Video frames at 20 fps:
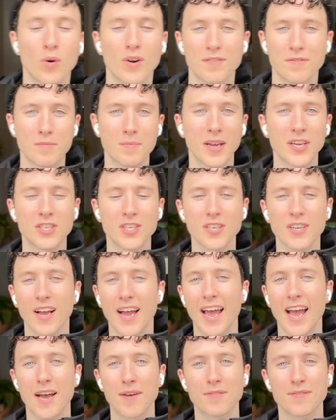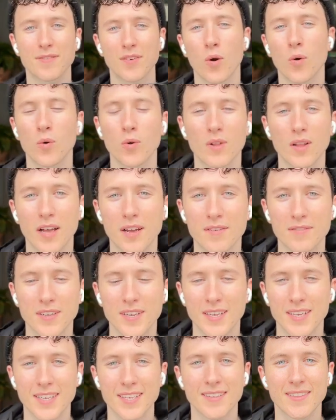information, I have all of
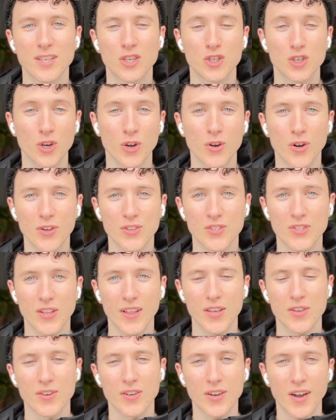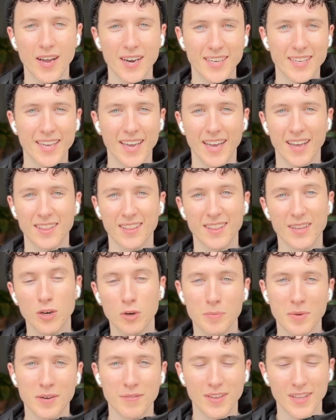it in the show notes so that you can kind of get a little
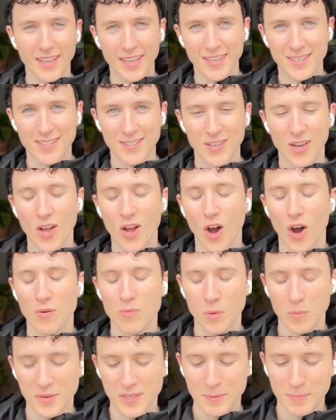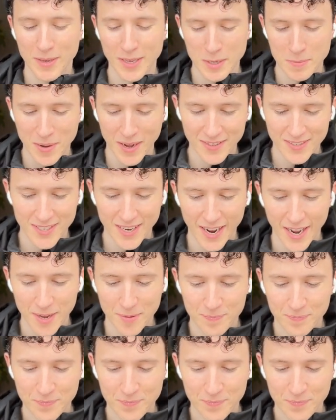bit of a list of what we speak about today.